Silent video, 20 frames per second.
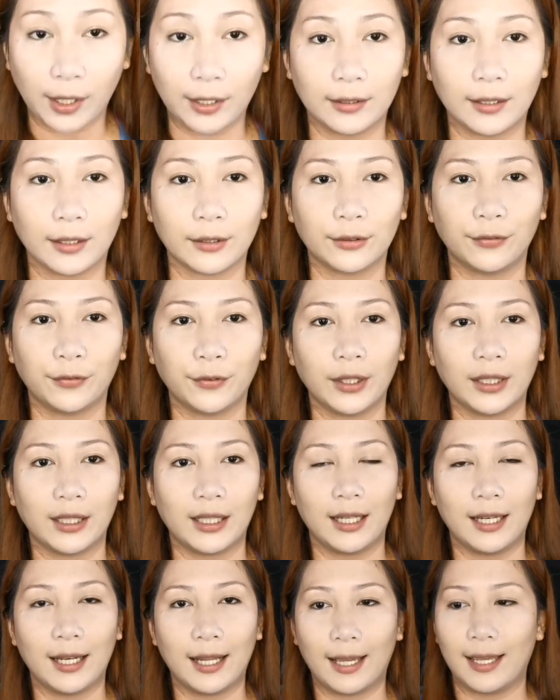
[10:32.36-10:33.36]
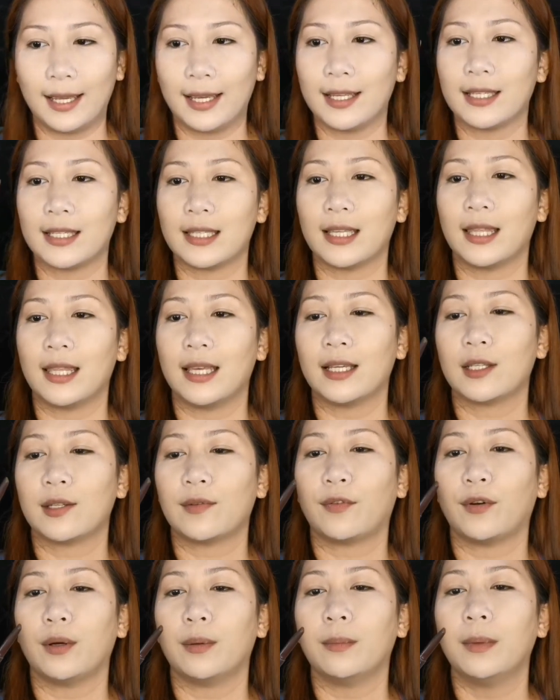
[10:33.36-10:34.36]
product for kilay is
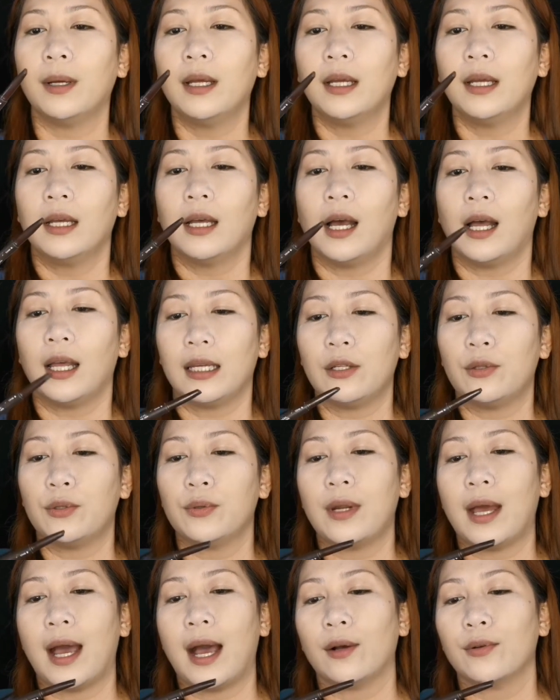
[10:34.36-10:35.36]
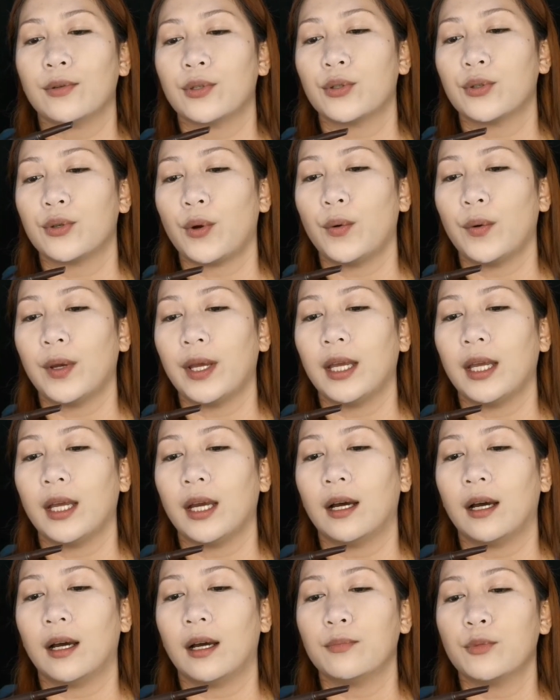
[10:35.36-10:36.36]
this from Etude House
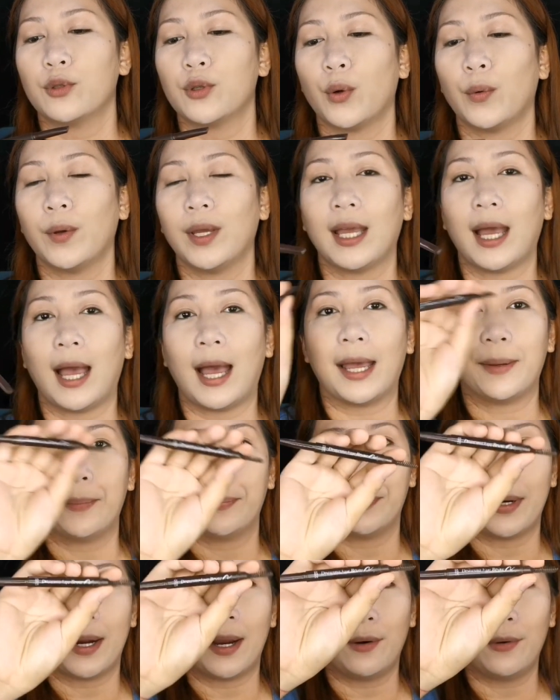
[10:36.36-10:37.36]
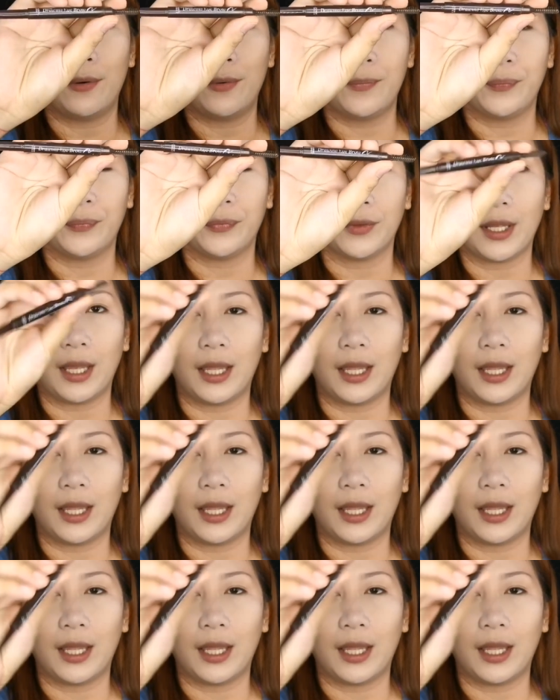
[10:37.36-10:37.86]
Drawing Eyebrow.